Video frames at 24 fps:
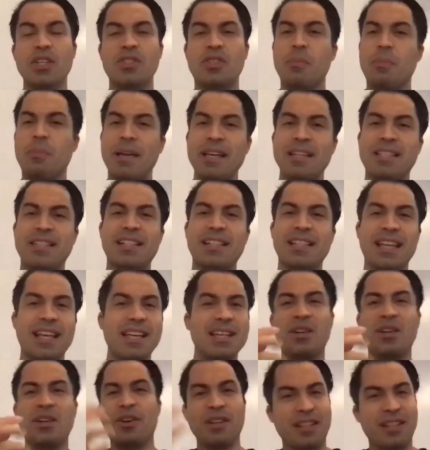basically, you
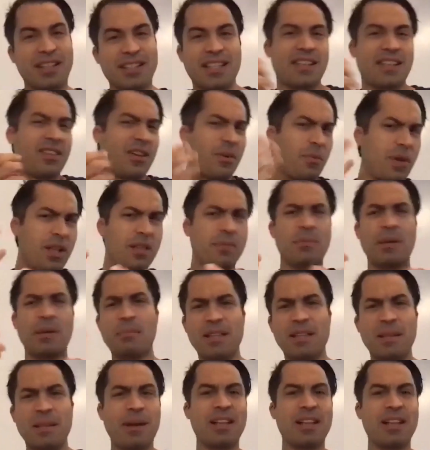know, because I thought, well, maybe
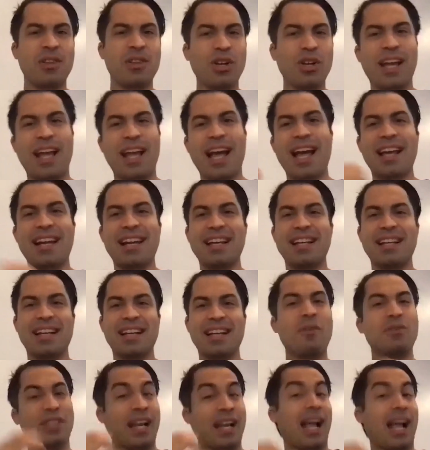they might look at it, and I
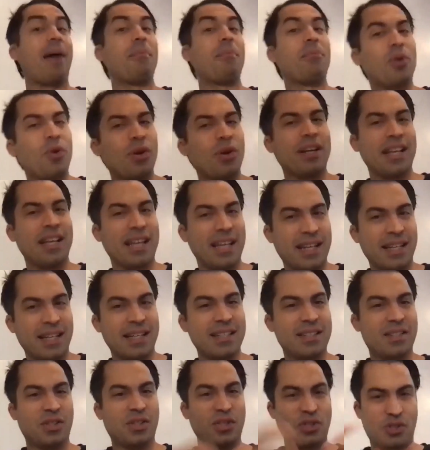was like, I'm going to eat
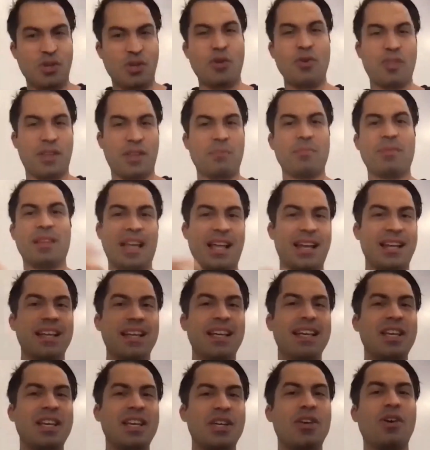it to show them that,
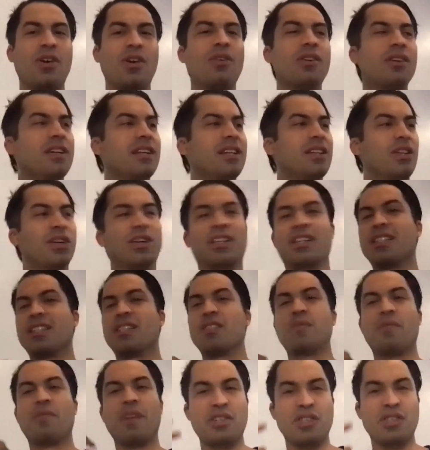you know, look, this is
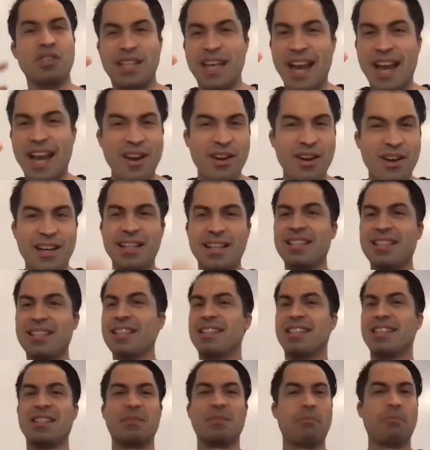vegetarian, this
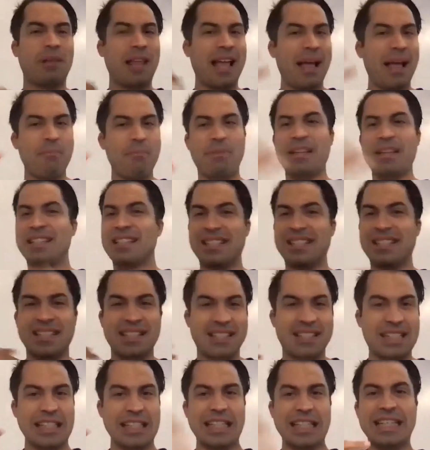is plant-based, this is
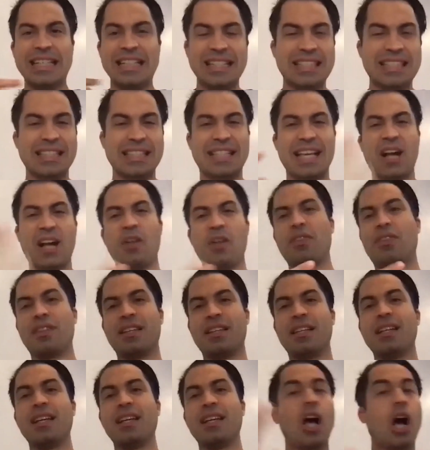clean, this is
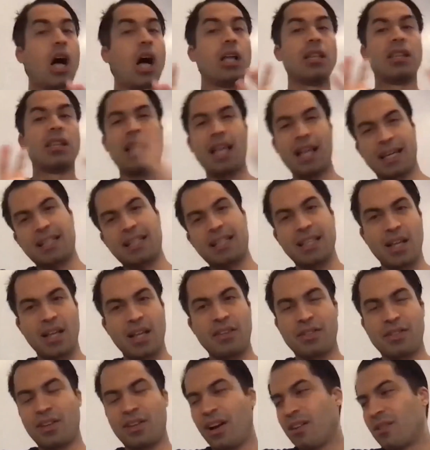healthy, unlike the other
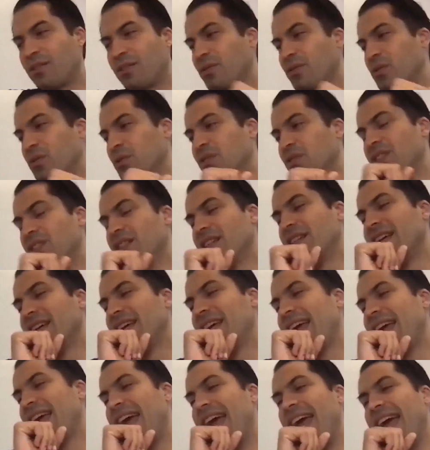dog foods.
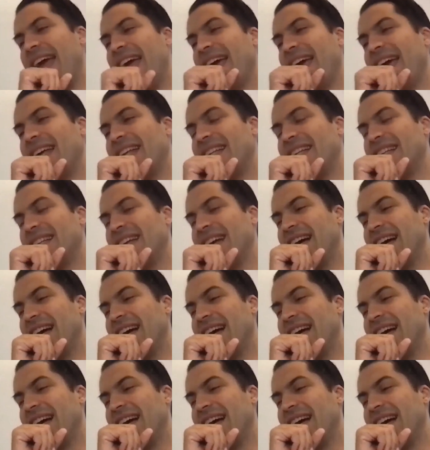And